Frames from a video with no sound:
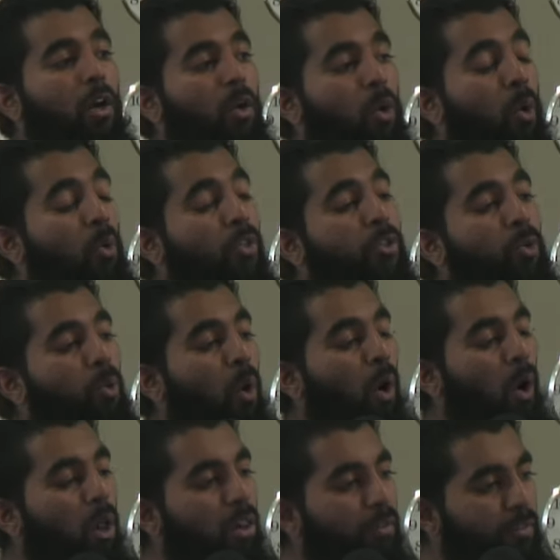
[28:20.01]
go through
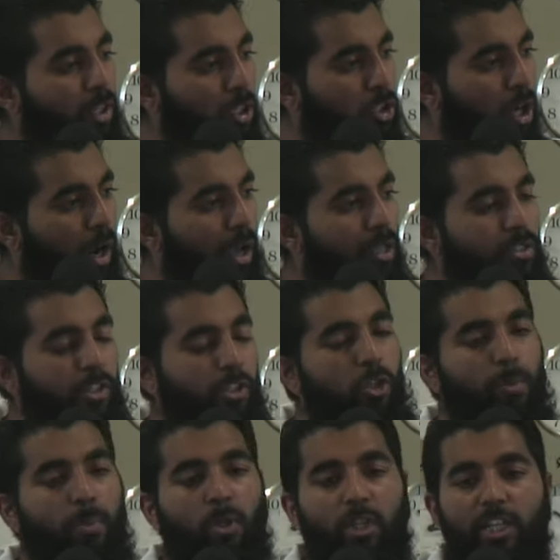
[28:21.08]
all of the trials and
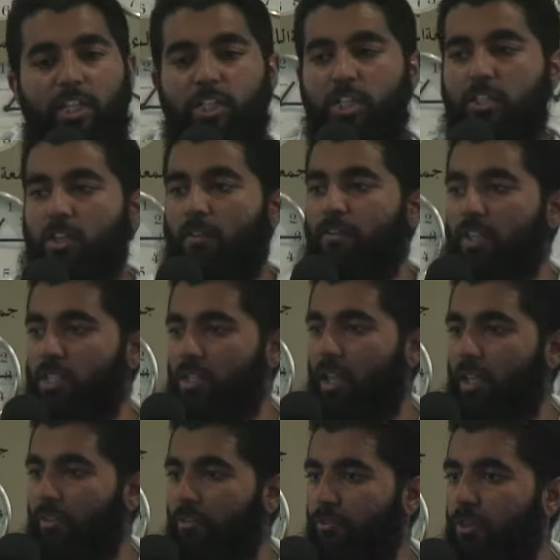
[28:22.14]
tribulations of this
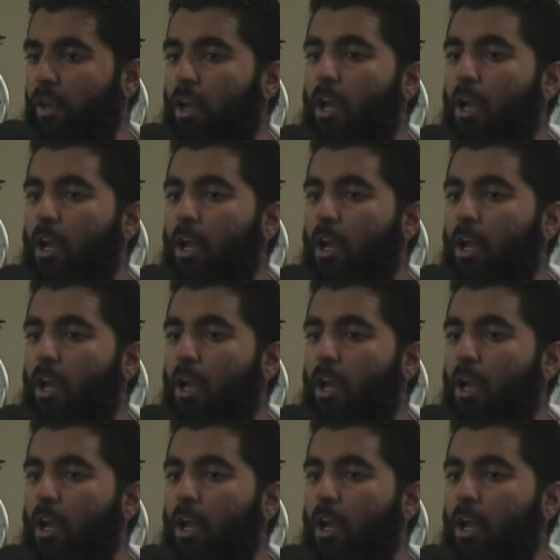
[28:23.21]
life.